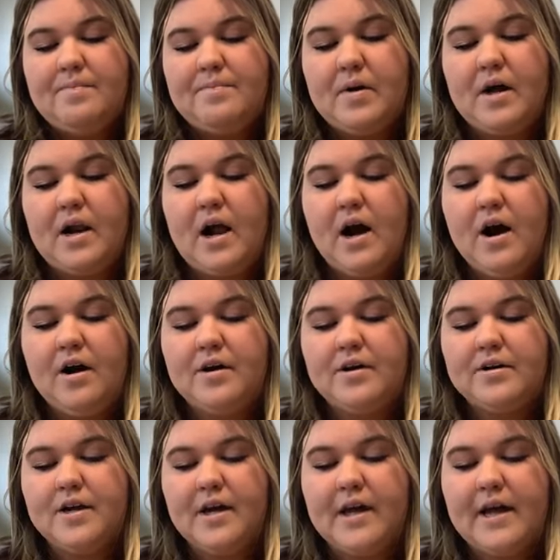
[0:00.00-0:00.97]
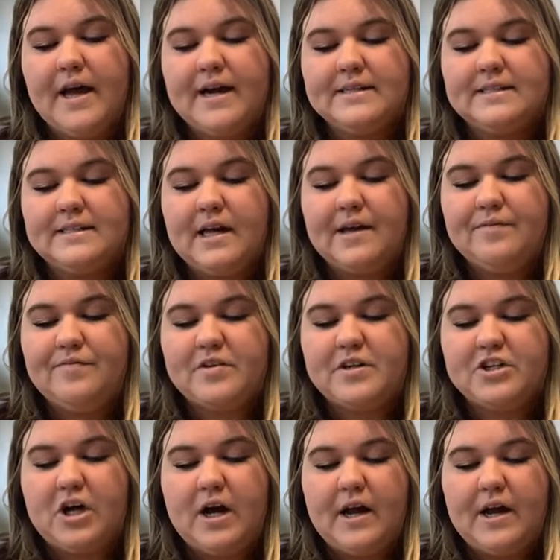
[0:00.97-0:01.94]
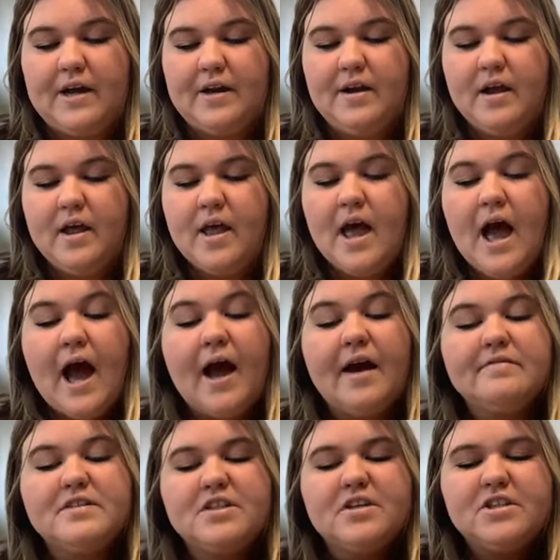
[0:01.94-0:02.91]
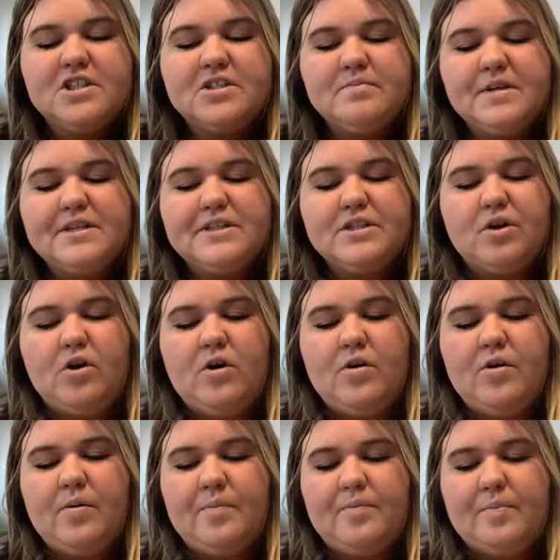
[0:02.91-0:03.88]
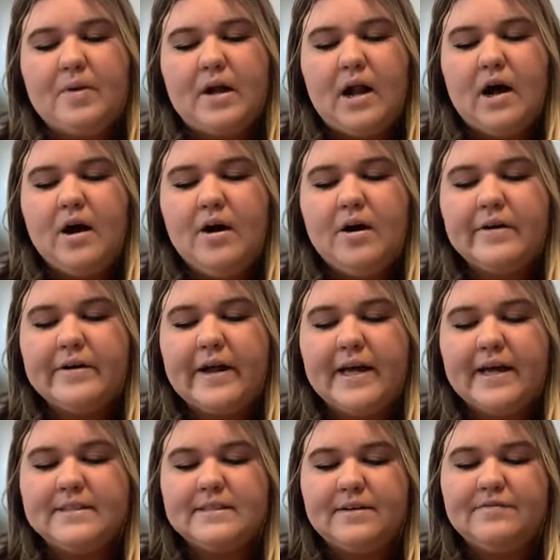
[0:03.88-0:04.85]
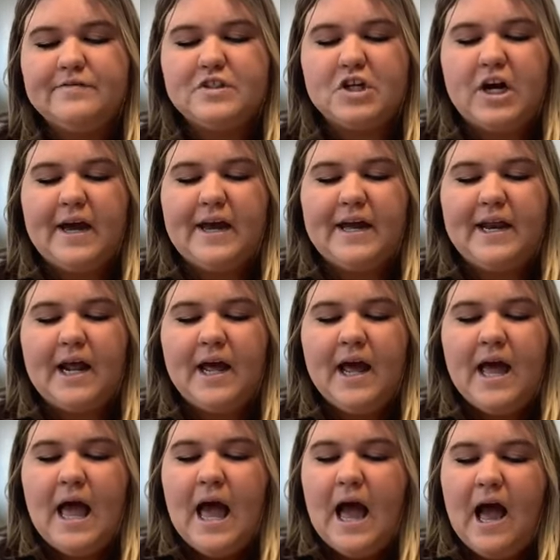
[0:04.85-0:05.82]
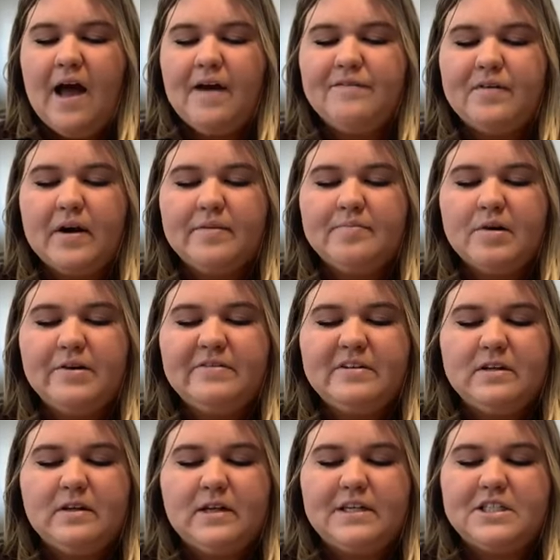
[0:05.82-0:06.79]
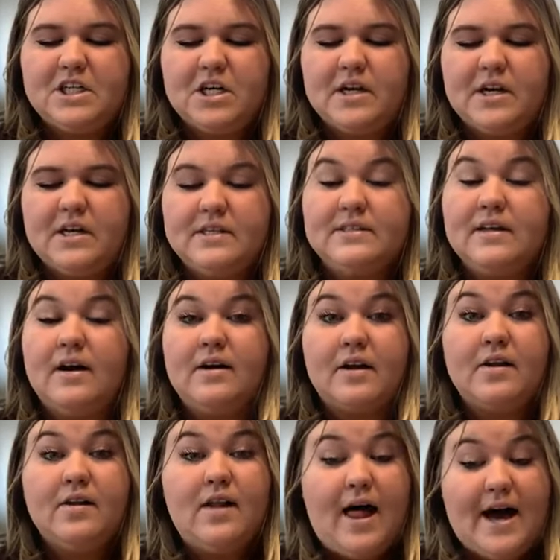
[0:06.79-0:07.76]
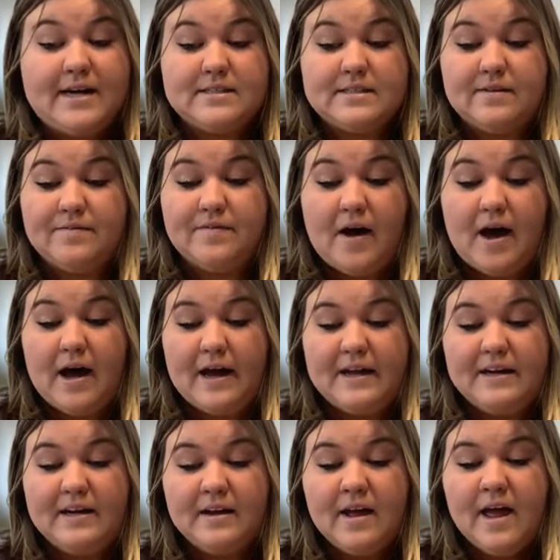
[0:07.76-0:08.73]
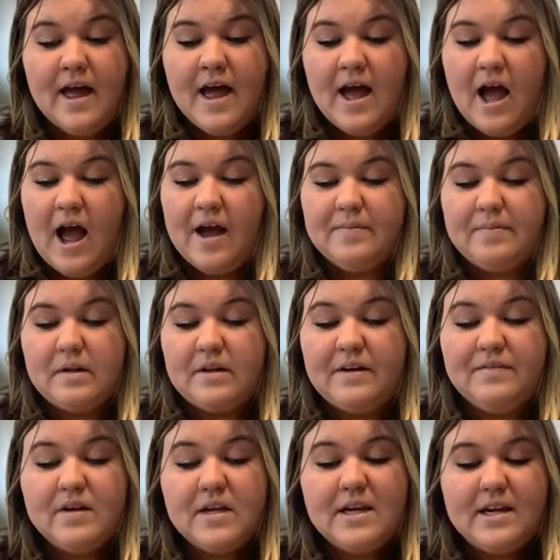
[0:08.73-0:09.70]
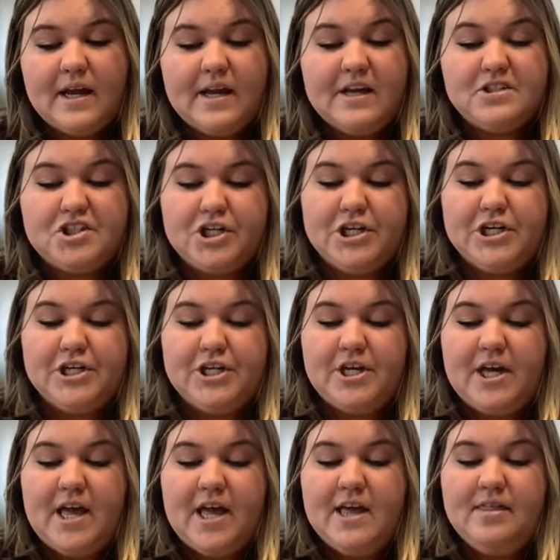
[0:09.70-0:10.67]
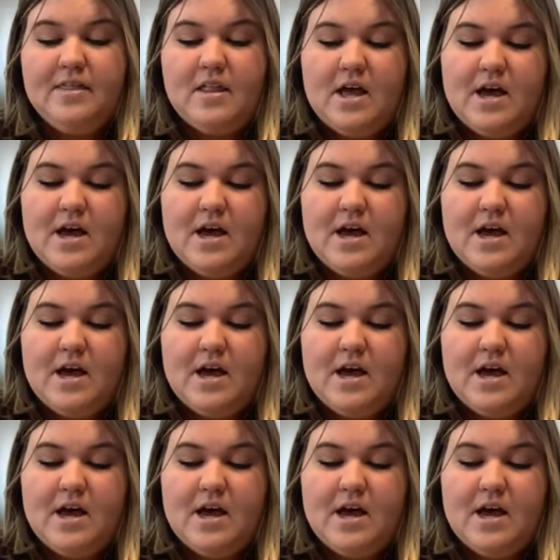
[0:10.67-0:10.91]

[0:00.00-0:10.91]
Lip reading: hard as I've tried. I've searched my soul, but hard as I've tried, I find my religion is unclassified. I believe in nature, and